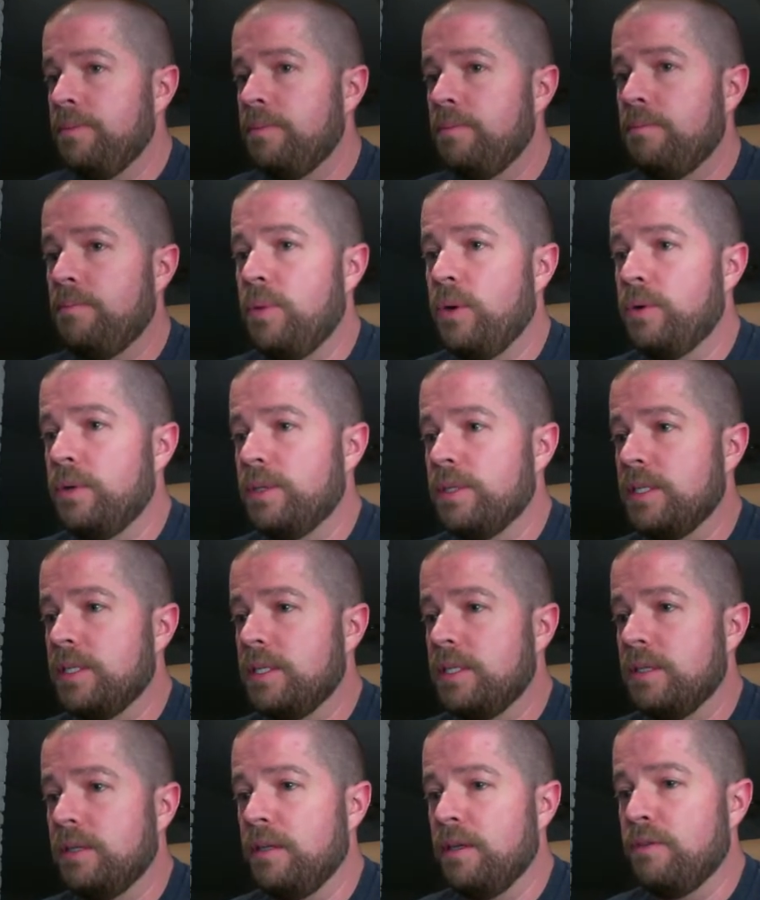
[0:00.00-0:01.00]
Opponent
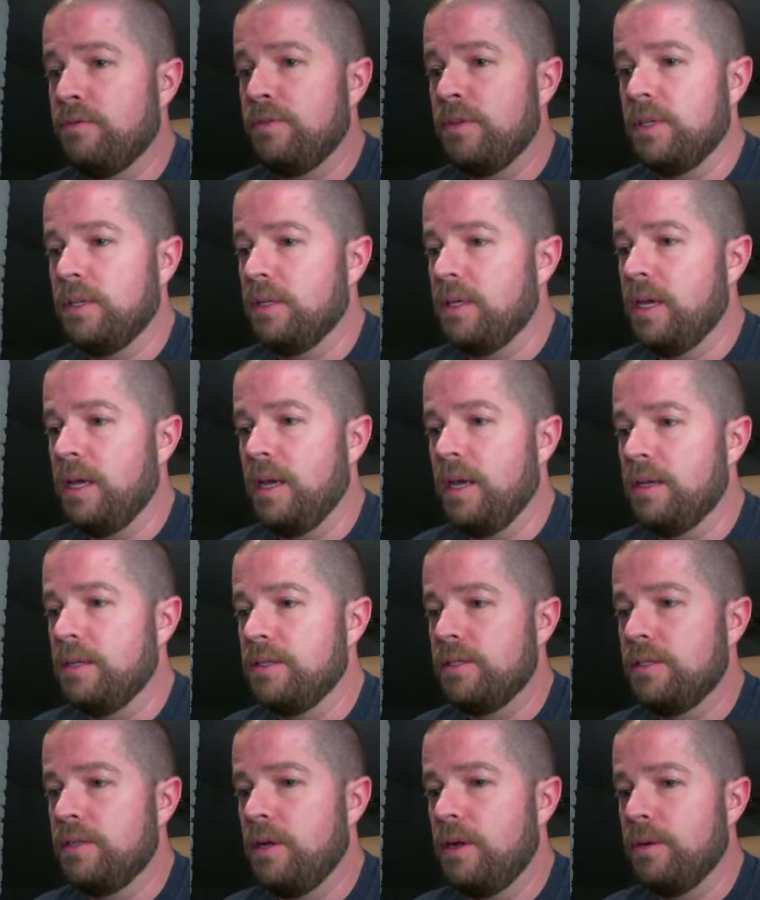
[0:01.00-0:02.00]
still, I feel, yeah, he's
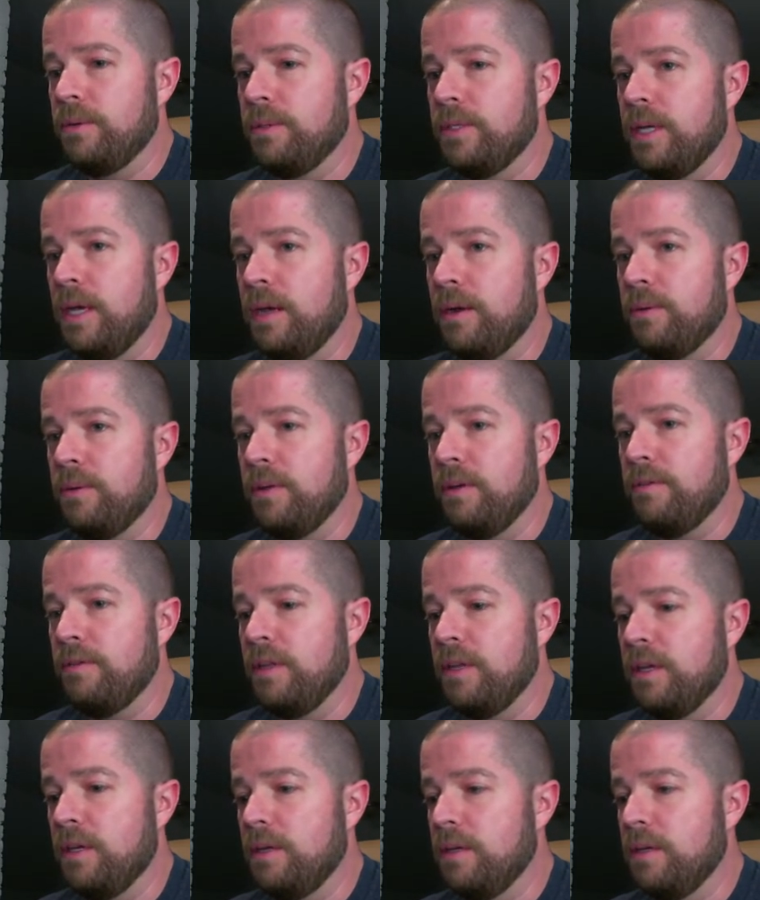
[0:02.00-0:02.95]
just got to attack with everything.